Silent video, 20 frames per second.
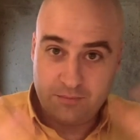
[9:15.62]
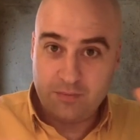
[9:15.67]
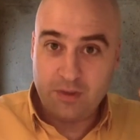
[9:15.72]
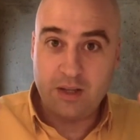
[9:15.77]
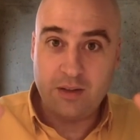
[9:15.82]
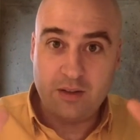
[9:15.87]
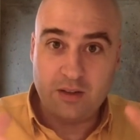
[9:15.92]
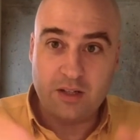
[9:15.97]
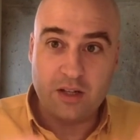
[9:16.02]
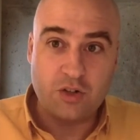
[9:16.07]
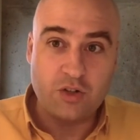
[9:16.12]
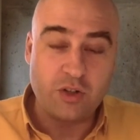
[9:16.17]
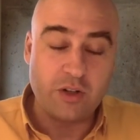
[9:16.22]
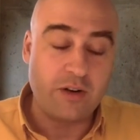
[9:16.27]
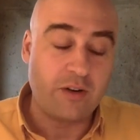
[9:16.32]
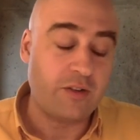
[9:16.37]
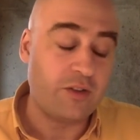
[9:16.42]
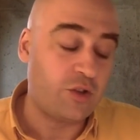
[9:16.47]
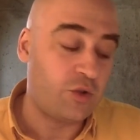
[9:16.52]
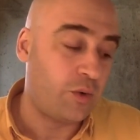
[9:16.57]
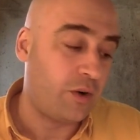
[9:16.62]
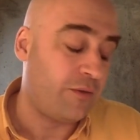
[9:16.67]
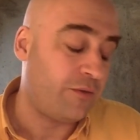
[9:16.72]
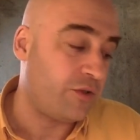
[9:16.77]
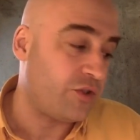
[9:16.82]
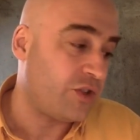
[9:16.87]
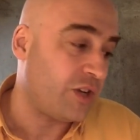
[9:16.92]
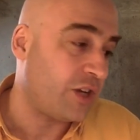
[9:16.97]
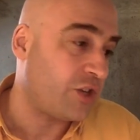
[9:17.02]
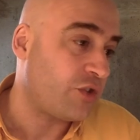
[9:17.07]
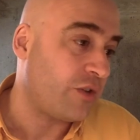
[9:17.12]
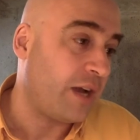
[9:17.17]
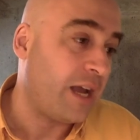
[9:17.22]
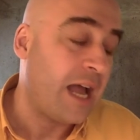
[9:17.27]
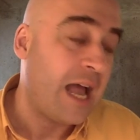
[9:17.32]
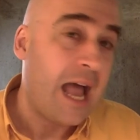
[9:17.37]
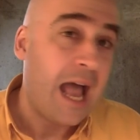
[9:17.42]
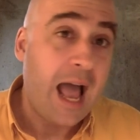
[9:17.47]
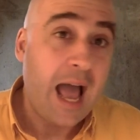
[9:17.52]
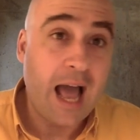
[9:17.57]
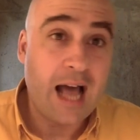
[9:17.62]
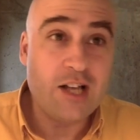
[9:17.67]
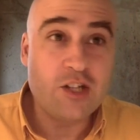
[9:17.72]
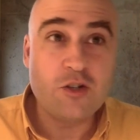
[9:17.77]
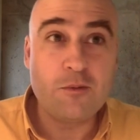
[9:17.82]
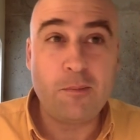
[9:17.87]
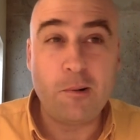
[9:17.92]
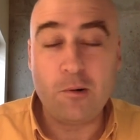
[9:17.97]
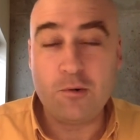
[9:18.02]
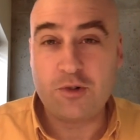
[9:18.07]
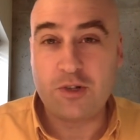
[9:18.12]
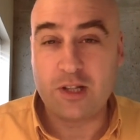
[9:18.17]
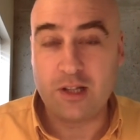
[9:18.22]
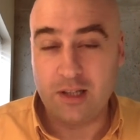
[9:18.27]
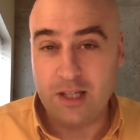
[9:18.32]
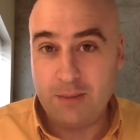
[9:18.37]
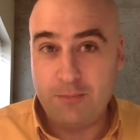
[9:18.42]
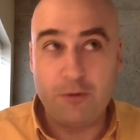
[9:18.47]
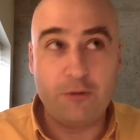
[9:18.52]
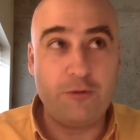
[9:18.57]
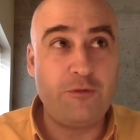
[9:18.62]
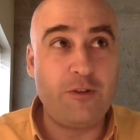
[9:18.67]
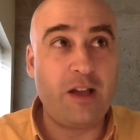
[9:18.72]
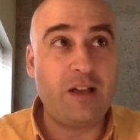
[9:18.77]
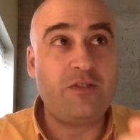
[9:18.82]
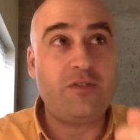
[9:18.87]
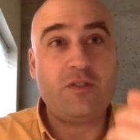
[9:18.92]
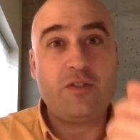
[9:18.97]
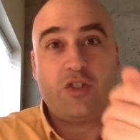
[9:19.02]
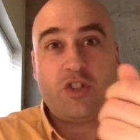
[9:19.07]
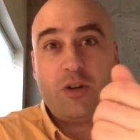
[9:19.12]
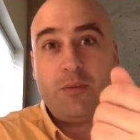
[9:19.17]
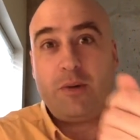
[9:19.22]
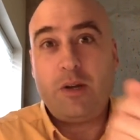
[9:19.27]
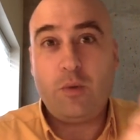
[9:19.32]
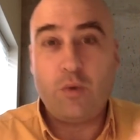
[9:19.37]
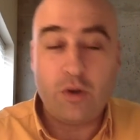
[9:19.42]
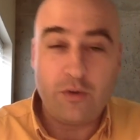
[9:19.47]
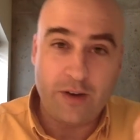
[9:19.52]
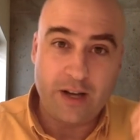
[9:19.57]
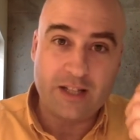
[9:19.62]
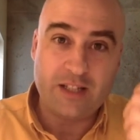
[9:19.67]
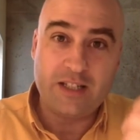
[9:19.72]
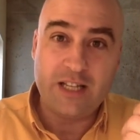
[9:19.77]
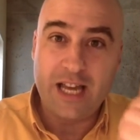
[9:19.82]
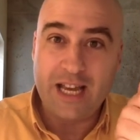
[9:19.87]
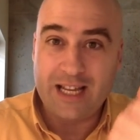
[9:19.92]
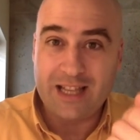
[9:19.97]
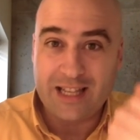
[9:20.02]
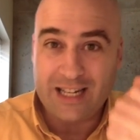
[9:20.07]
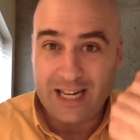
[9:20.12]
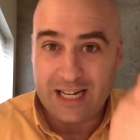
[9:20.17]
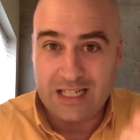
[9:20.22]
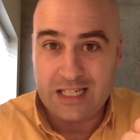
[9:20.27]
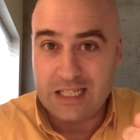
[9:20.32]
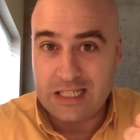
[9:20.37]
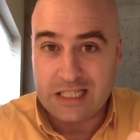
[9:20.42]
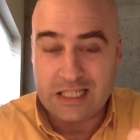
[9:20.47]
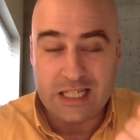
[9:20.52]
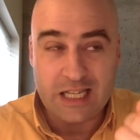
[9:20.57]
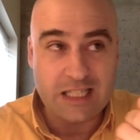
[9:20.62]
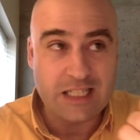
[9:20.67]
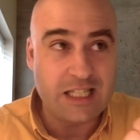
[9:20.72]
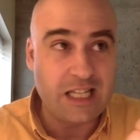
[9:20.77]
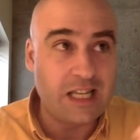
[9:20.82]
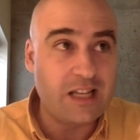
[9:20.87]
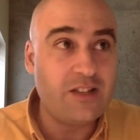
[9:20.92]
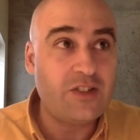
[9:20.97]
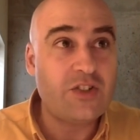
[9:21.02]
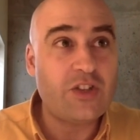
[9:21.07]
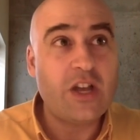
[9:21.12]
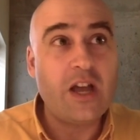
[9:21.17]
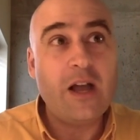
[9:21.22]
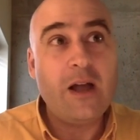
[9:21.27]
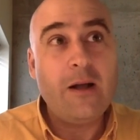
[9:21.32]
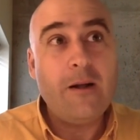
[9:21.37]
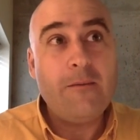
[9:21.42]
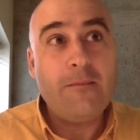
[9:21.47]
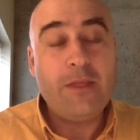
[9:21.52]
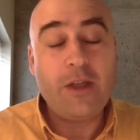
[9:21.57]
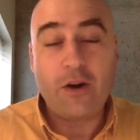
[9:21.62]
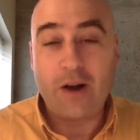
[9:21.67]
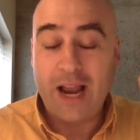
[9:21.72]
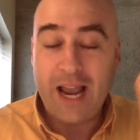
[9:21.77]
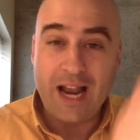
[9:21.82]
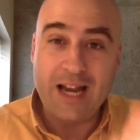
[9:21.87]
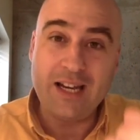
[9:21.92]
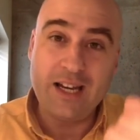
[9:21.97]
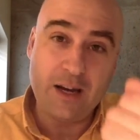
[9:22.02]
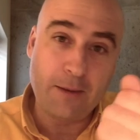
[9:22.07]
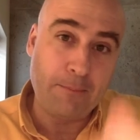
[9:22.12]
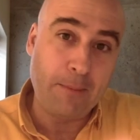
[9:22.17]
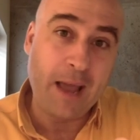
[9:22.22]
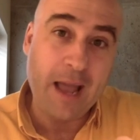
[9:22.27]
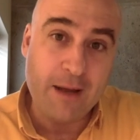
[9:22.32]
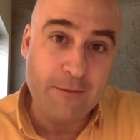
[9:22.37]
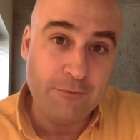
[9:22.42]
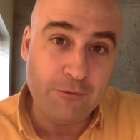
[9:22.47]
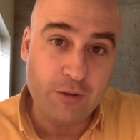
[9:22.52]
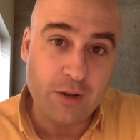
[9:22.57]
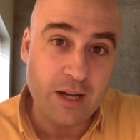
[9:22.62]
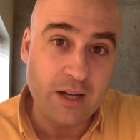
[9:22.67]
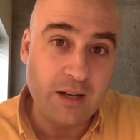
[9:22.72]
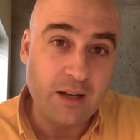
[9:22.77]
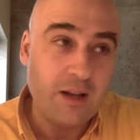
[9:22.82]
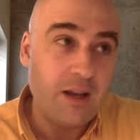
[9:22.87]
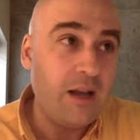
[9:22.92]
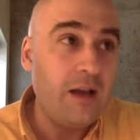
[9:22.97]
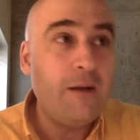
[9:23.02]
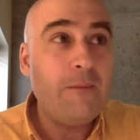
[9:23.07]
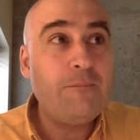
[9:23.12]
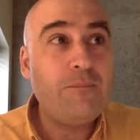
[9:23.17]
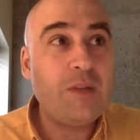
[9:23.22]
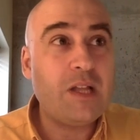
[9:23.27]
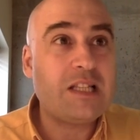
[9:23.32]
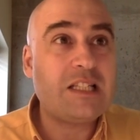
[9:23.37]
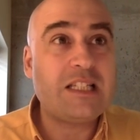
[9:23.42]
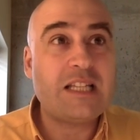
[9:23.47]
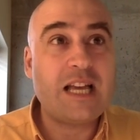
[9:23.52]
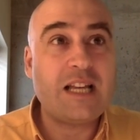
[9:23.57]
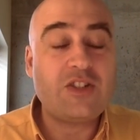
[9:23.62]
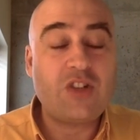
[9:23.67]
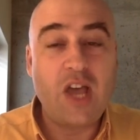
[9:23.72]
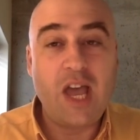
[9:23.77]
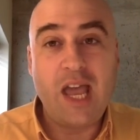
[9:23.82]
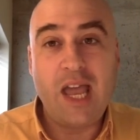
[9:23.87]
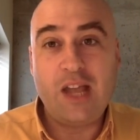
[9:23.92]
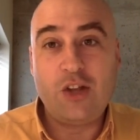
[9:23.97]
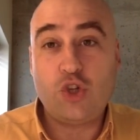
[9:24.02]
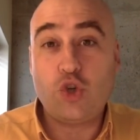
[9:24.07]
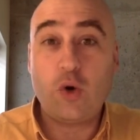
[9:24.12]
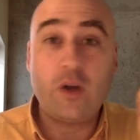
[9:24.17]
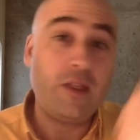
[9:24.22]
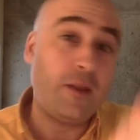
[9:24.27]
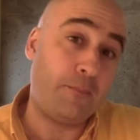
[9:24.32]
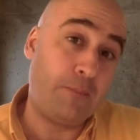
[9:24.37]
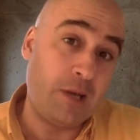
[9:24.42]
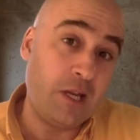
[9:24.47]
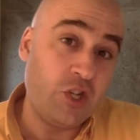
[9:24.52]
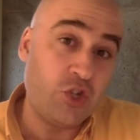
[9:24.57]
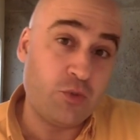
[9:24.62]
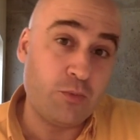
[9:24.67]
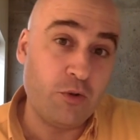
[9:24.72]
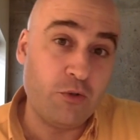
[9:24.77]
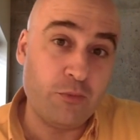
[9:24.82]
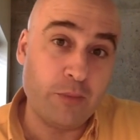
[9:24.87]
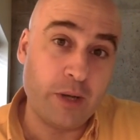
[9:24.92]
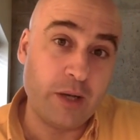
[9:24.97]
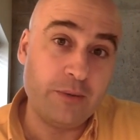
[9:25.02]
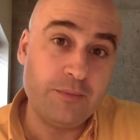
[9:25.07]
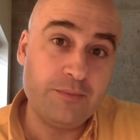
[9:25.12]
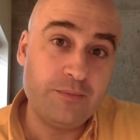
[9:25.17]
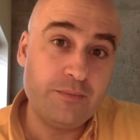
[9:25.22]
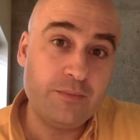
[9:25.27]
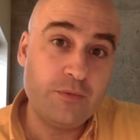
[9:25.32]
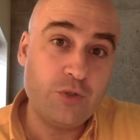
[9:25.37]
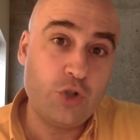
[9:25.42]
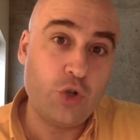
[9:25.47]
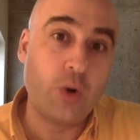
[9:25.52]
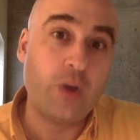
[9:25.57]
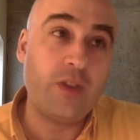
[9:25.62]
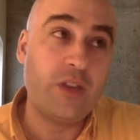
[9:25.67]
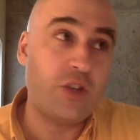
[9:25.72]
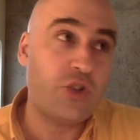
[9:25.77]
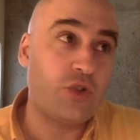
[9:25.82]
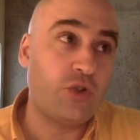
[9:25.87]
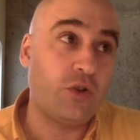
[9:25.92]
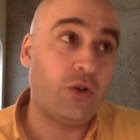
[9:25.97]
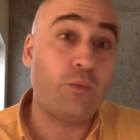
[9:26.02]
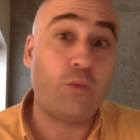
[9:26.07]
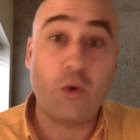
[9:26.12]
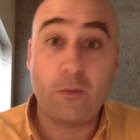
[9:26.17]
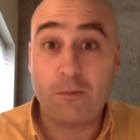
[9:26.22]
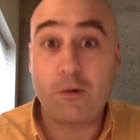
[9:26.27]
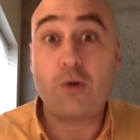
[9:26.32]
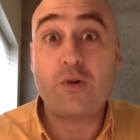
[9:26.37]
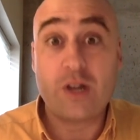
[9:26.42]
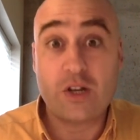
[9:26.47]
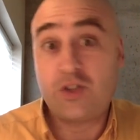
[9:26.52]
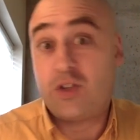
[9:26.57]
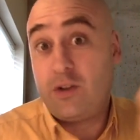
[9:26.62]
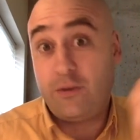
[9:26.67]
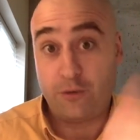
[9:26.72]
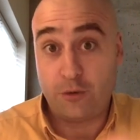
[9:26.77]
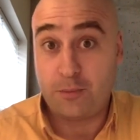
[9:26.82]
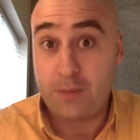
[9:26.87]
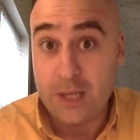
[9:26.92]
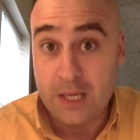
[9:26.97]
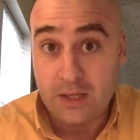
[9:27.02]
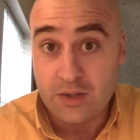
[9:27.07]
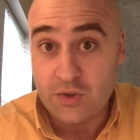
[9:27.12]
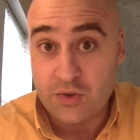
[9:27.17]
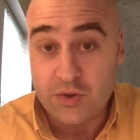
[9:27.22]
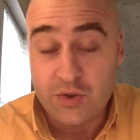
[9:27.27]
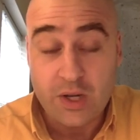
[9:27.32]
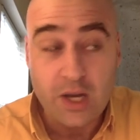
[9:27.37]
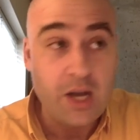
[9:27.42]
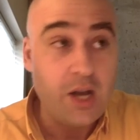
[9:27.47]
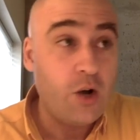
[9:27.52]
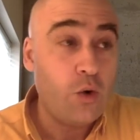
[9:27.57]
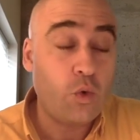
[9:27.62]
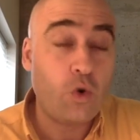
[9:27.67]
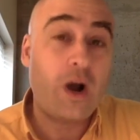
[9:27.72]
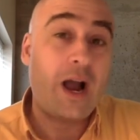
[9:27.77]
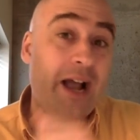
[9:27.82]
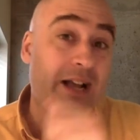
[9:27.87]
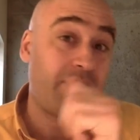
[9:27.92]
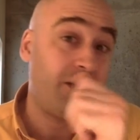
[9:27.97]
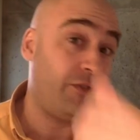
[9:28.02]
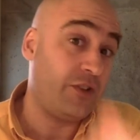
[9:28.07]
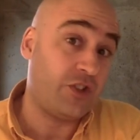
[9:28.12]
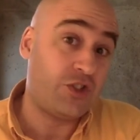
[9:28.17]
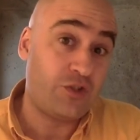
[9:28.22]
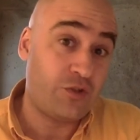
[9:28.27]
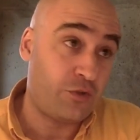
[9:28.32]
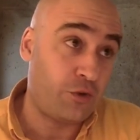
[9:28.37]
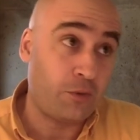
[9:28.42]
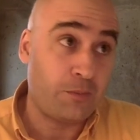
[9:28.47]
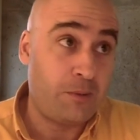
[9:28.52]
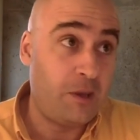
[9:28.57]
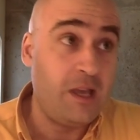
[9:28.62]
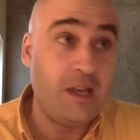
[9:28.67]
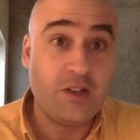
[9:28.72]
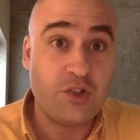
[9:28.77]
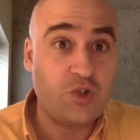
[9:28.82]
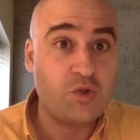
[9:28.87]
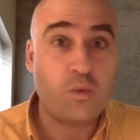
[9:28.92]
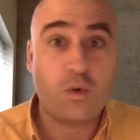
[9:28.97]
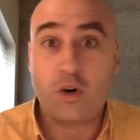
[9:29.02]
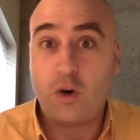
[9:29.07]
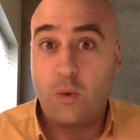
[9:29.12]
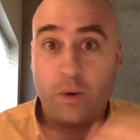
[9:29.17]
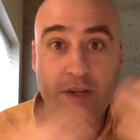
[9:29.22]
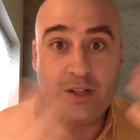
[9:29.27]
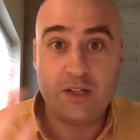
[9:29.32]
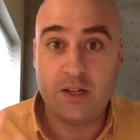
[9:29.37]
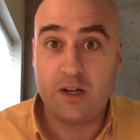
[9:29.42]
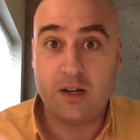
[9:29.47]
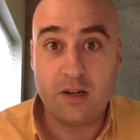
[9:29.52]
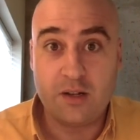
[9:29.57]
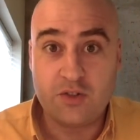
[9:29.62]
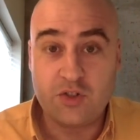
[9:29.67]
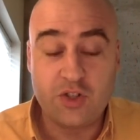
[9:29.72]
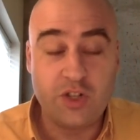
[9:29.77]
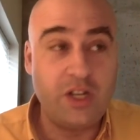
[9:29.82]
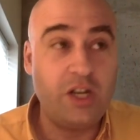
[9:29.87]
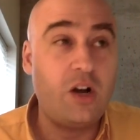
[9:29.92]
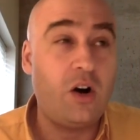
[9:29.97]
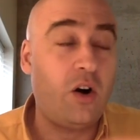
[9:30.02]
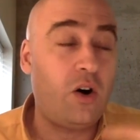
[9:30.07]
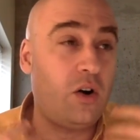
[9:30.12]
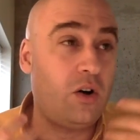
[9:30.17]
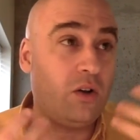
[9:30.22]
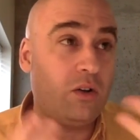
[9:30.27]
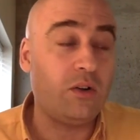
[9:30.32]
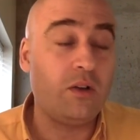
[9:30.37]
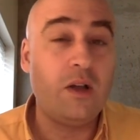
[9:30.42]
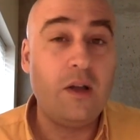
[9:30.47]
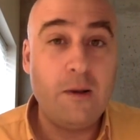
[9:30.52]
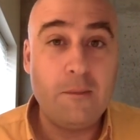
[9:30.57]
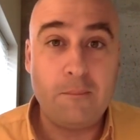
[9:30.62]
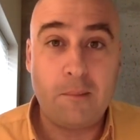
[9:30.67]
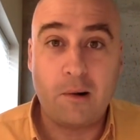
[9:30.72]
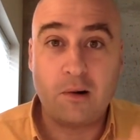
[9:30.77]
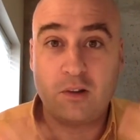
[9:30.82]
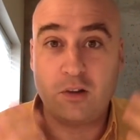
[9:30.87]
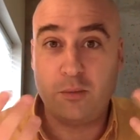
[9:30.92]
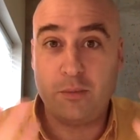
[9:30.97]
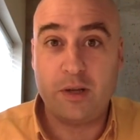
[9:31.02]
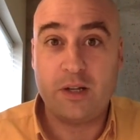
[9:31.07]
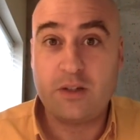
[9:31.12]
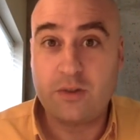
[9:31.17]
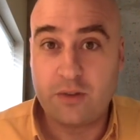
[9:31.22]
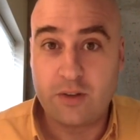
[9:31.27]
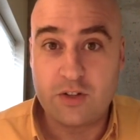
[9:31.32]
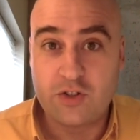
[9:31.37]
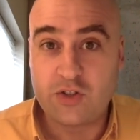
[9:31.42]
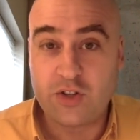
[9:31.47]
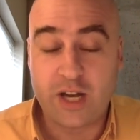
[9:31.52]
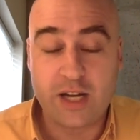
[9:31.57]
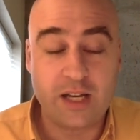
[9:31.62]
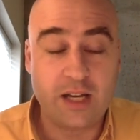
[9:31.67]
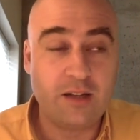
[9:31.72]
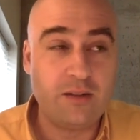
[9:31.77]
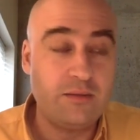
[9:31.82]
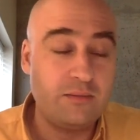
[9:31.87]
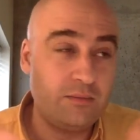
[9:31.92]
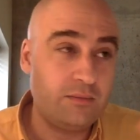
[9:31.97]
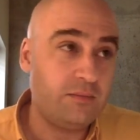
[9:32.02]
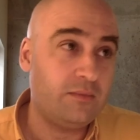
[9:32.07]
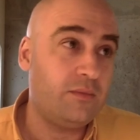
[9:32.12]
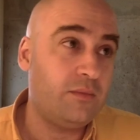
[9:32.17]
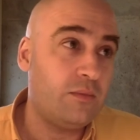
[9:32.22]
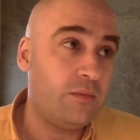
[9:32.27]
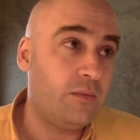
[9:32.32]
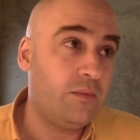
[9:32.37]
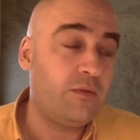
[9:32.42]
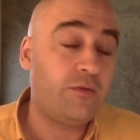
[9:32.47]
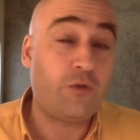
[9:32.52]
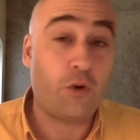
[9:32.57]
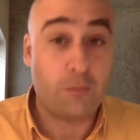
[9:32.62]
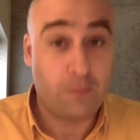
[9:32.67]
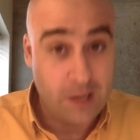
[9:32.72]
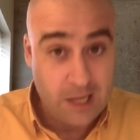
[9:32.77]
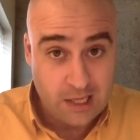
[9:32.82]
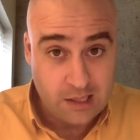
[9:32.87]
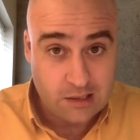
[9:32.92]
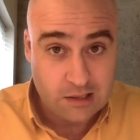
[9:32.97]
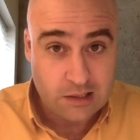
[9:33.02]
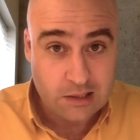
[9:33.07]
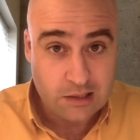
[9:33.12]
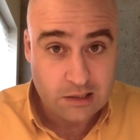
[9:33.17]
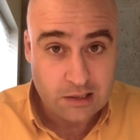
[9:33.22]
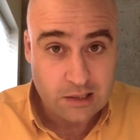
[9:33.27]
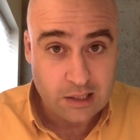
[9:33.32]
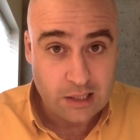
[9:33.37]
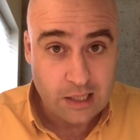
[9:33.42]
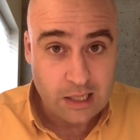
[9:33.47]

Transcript: in the digital era in the 21st century. As opposed to the leap of faith somebody would have had to take in the 1960s, they're handed a pamphlet that says, hey, join the peace movement. Join this group. We're protesting for peace. We're activists for peace. We're going to City Hall, Parliament, or the Senate for peace.